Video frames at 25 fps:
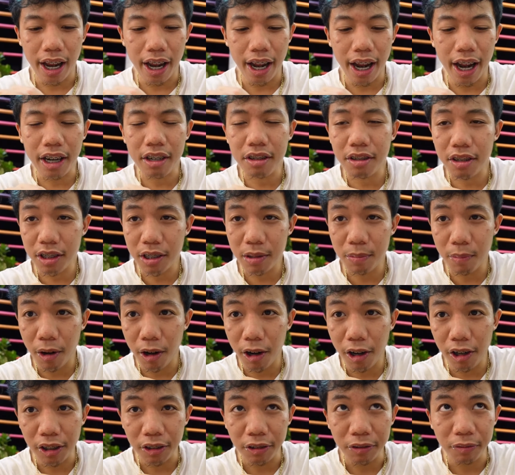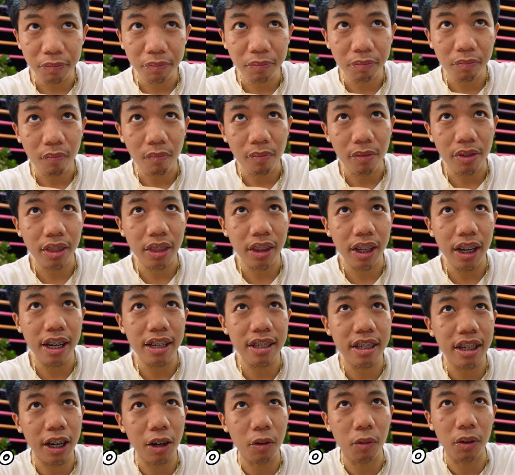extra small
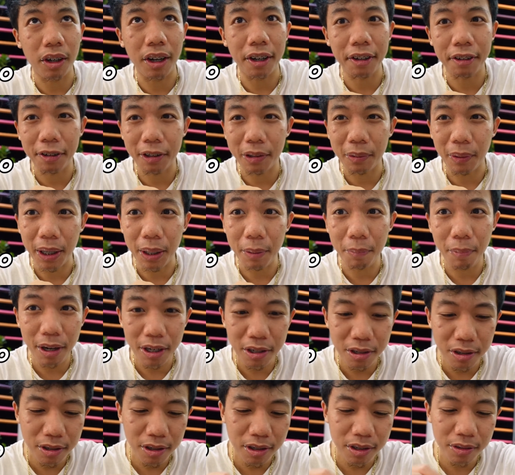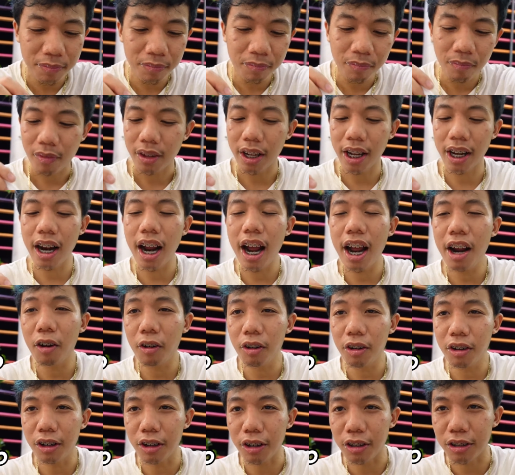is like 120 pesos, and I
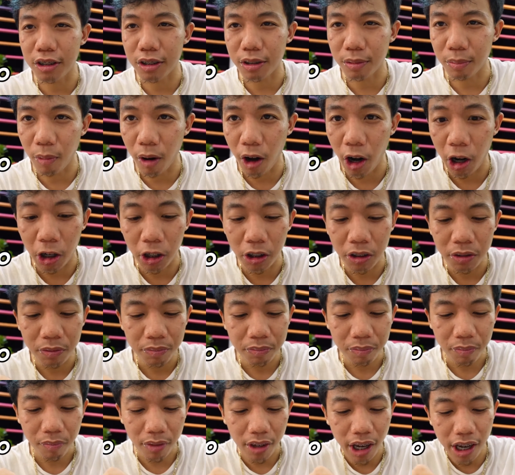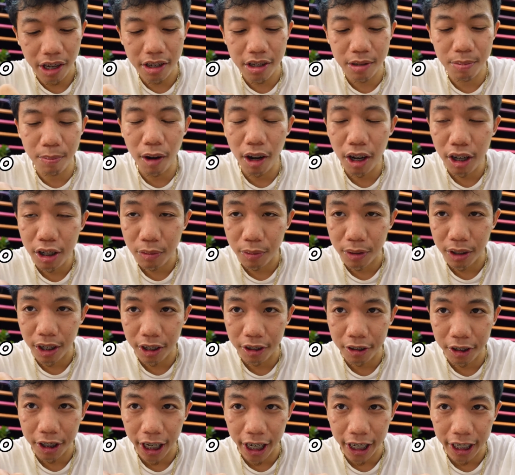ordered small, and small is
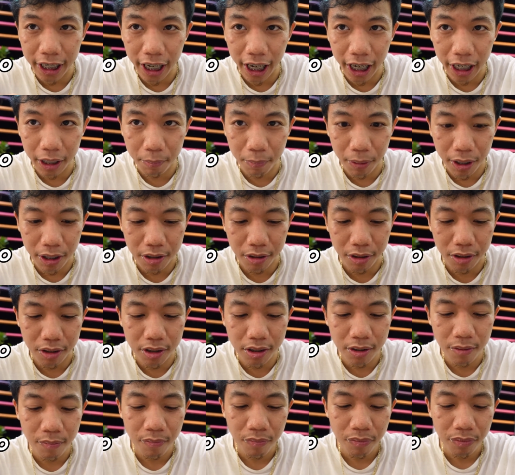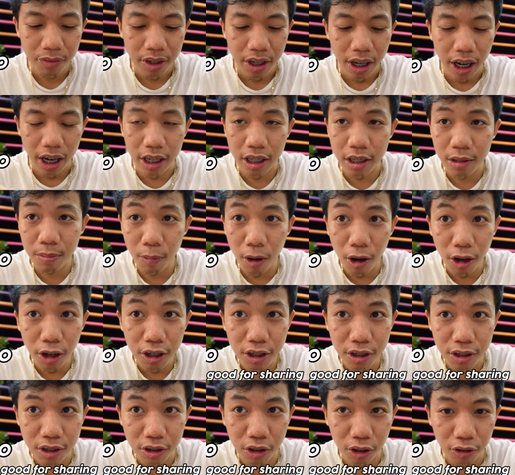188 pesos, and small
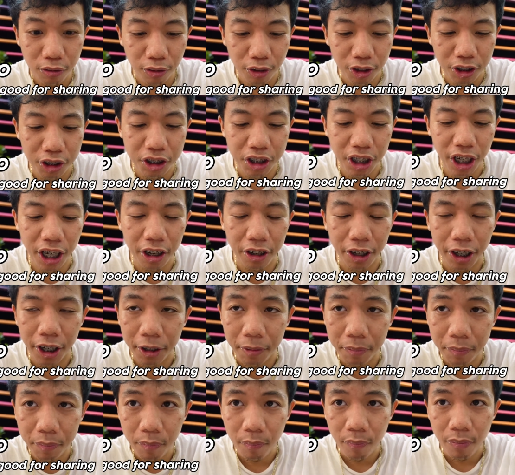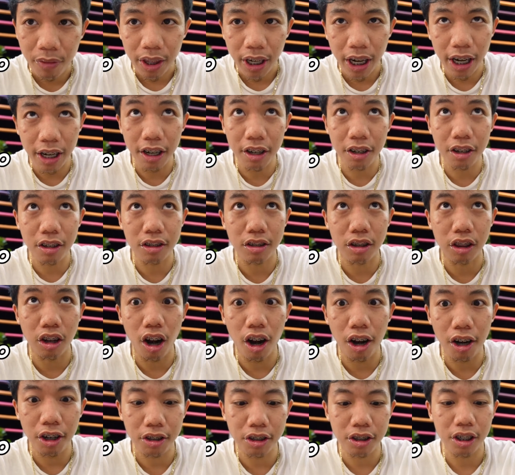is good for sharing. And then there's
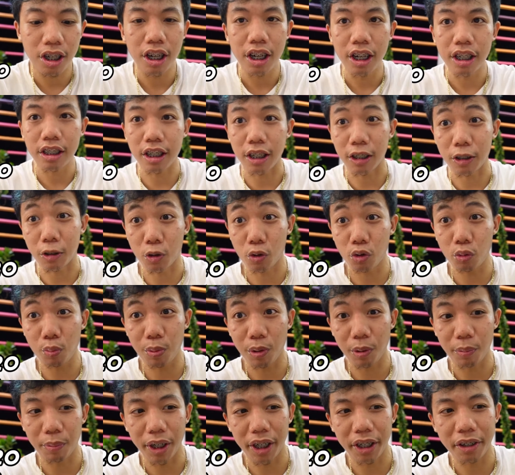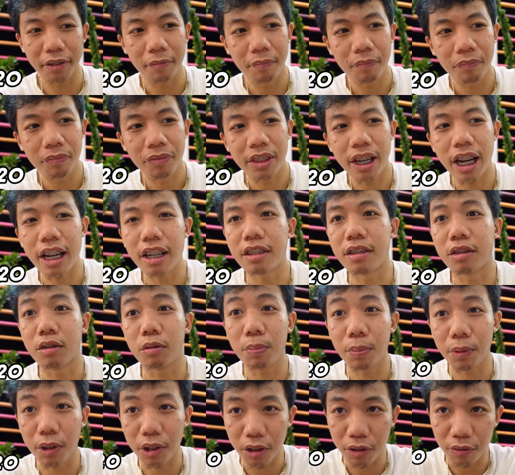large, it's like super big, that's
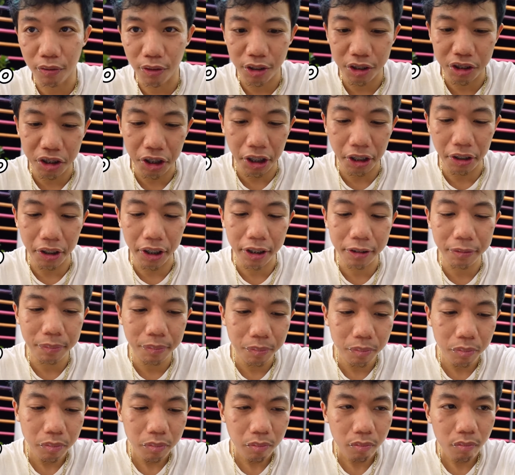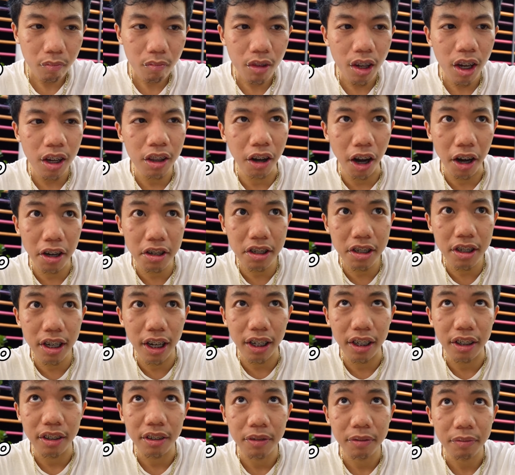super good for sharing. Large is like